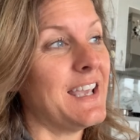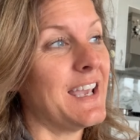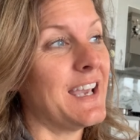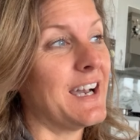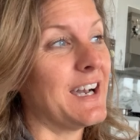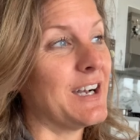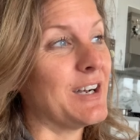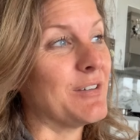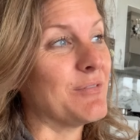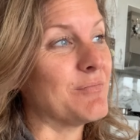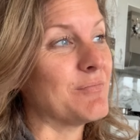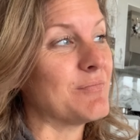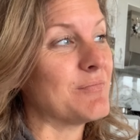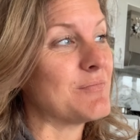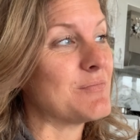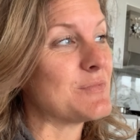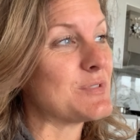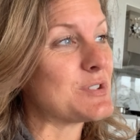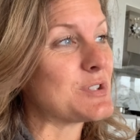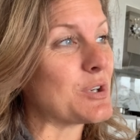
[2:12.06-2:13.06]
Um,
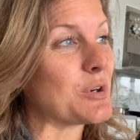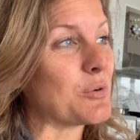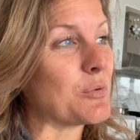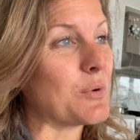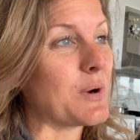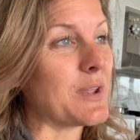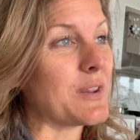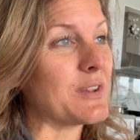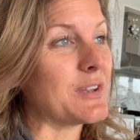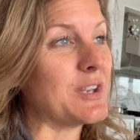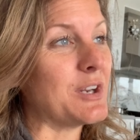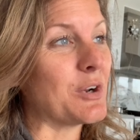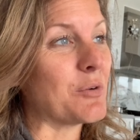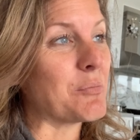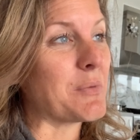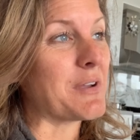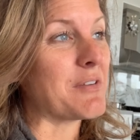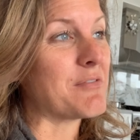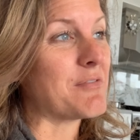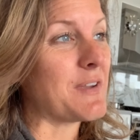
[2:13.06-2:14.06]
so what you know,
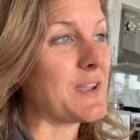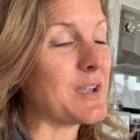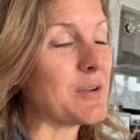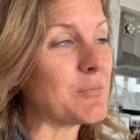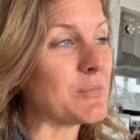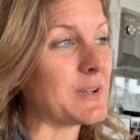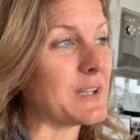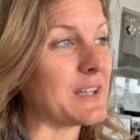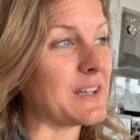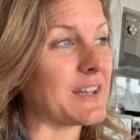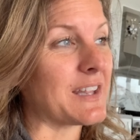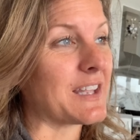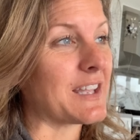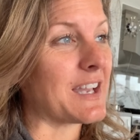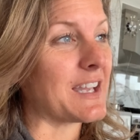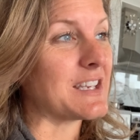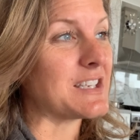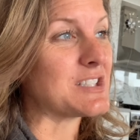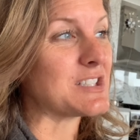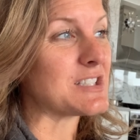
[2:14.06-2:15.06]
my family, like
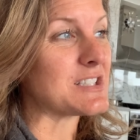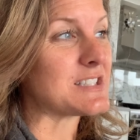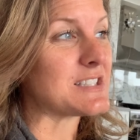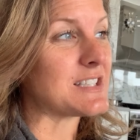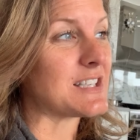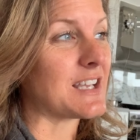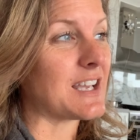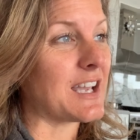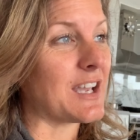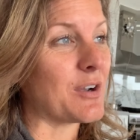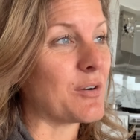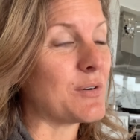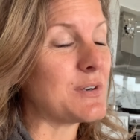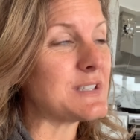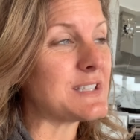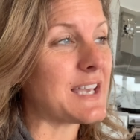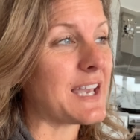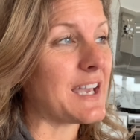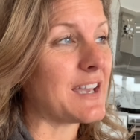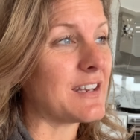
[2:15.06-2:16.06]
I just I
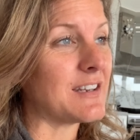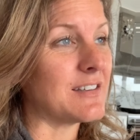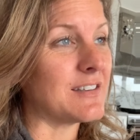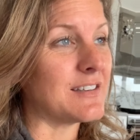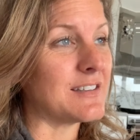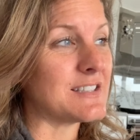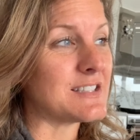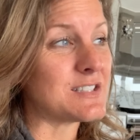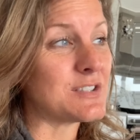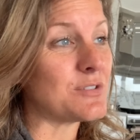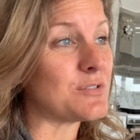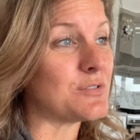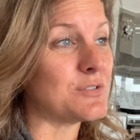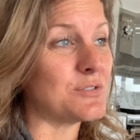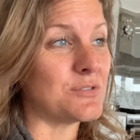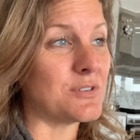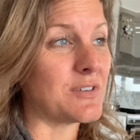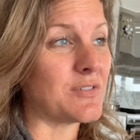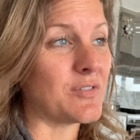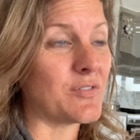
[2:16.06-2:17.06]
always had it and still
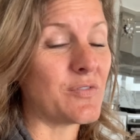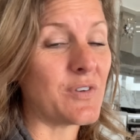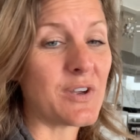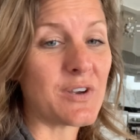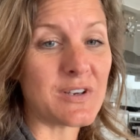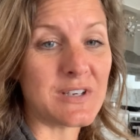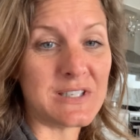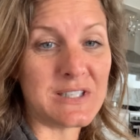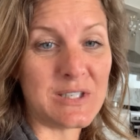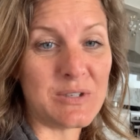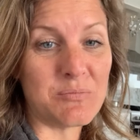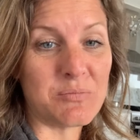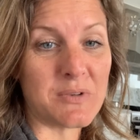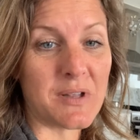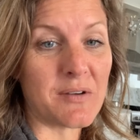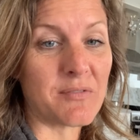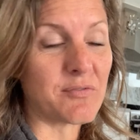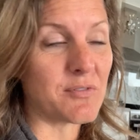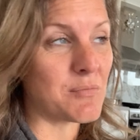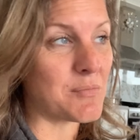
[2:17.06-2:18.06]
do I have a very deep
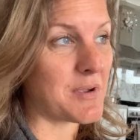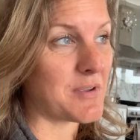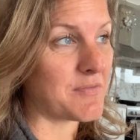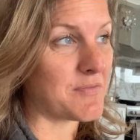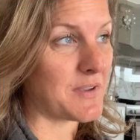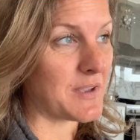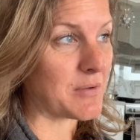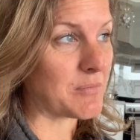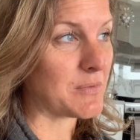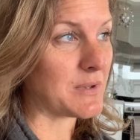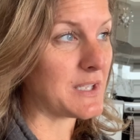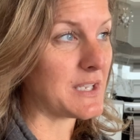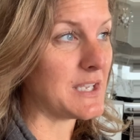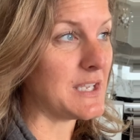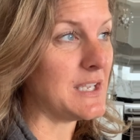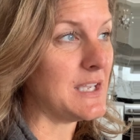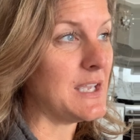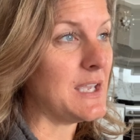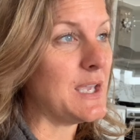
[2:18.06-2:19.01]
love for my family.